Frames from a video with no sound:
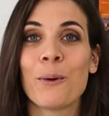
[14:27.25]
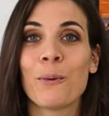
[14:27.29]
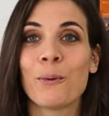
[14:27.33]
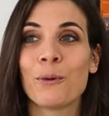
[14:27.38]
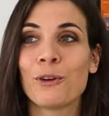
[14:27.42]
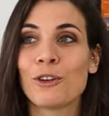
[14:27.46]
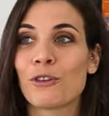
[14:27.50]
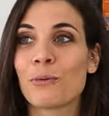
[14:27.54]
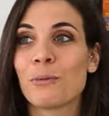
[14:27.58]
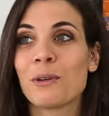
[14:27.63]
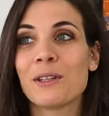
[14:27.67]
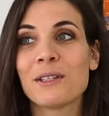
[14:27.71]

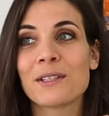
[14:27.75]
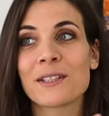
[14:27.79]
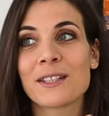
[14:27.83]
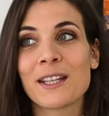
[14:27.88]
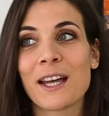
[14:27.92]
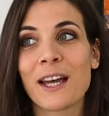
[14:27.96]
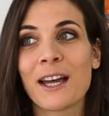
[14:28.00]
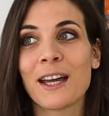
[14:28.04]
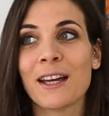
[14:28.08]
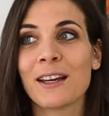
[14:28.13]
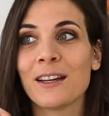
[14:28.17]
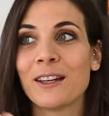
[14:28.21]
which means
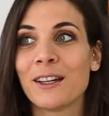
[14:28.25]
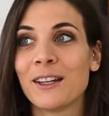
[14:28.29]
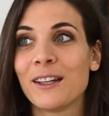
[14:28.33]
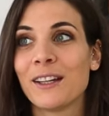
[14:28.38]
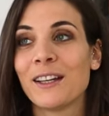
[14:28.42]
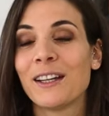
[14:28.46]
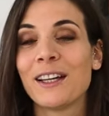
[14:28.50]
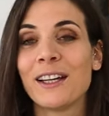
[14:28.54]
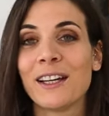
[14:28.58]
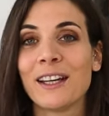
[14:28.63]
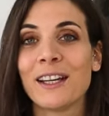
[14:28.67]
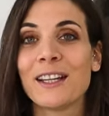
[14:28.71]
that
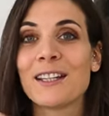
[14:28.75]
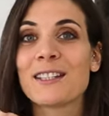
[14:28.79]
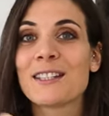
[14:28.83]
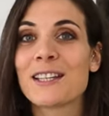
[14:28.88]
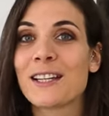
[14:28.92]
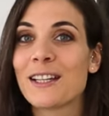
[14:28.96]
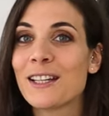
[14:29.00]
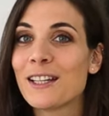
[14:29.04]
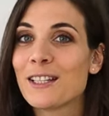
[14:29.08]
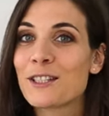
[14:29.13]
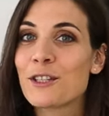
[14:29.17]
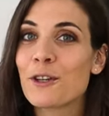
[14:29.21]
it's
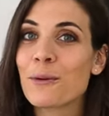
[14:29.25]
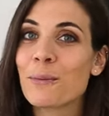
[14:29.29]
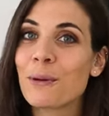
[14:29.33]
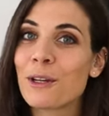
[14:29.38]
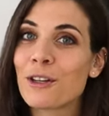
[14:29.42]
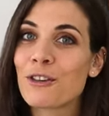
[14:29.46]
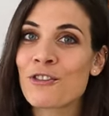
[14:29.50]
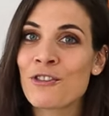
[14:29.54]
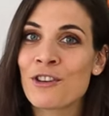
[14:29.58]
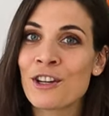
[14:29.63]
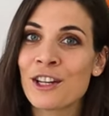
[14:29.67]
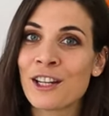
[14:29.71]
a little
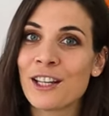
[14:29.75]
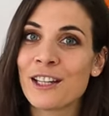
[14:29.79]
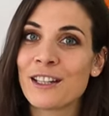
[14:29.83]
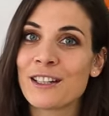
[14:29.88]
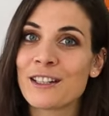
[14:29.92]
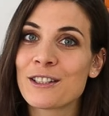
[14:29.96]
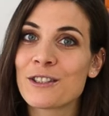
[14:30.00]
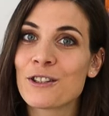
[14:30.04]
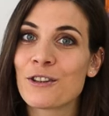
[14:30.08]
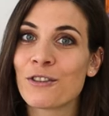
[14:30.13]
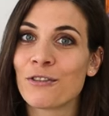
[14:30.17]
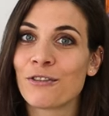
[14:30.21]
bit
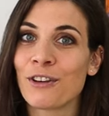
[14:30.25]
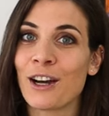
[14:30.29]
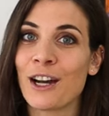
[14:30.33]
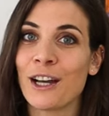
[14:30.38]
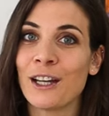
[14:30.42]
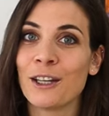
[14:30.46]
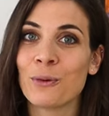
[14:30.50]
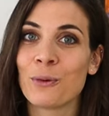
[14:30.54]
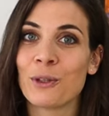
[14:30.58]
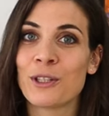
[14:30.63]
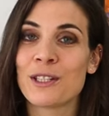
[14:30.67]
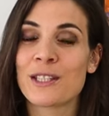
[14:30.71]
trickier to
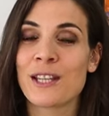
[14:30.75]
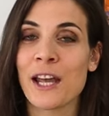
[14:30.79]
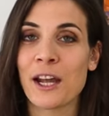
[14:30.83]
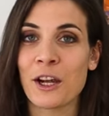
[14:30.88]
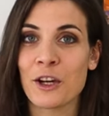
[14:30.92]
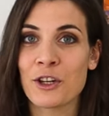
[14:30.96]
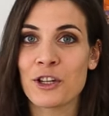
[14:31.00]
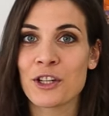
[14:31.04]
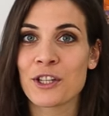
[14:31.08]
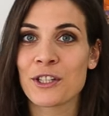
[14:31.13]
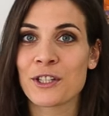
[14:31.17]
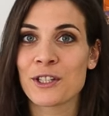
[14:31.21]
find which
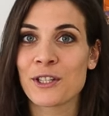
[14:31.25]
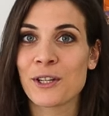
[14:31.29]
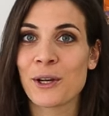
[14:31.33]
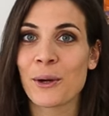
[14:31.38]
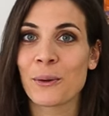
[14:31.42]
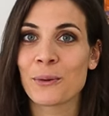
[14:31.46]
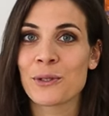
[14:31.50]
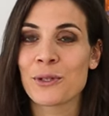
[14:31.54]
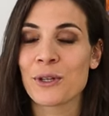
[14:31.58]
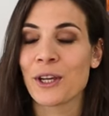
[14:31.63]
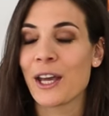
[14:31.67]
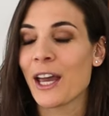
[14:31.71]
sections
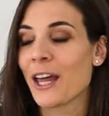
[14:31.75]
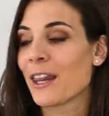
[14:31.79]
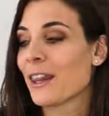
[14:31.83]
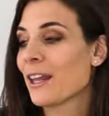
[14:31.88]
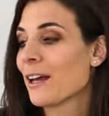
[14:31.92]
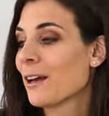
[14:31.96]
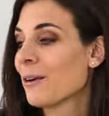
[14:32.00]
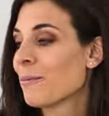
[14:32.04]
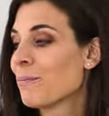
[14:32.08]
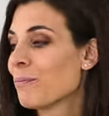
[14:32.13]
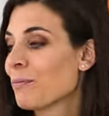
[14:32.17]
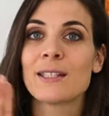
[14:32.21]
go
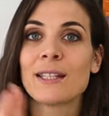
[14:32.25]
together.